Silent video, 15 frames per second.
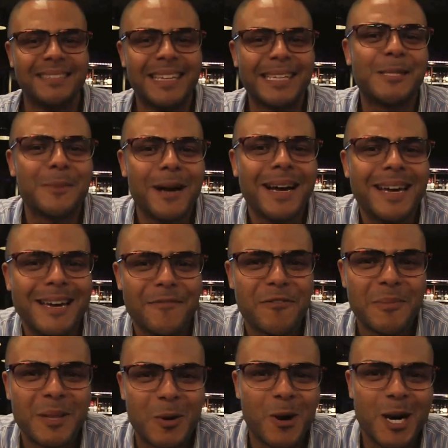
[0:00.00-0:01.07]
That's about it
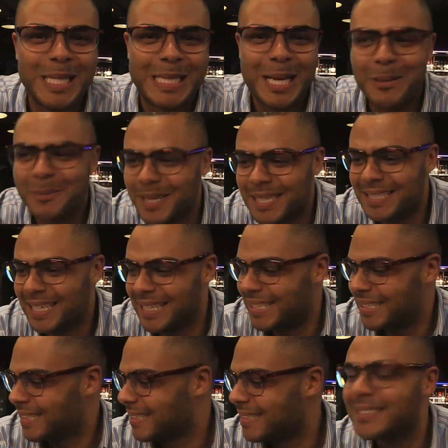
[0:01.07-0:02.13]
from the quiet child place, I
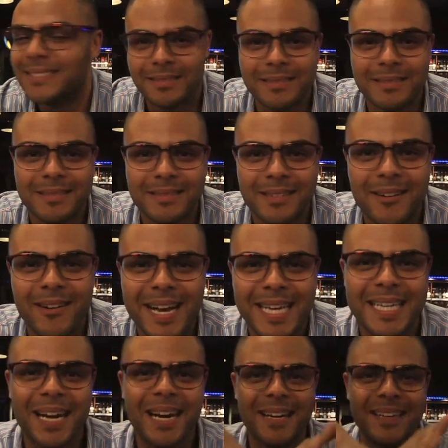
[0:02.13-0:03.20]
think. All
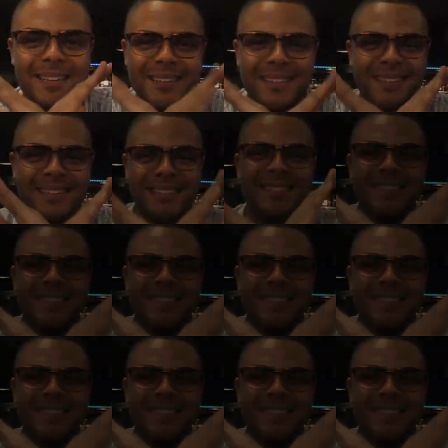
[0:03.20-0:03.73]
right, cut.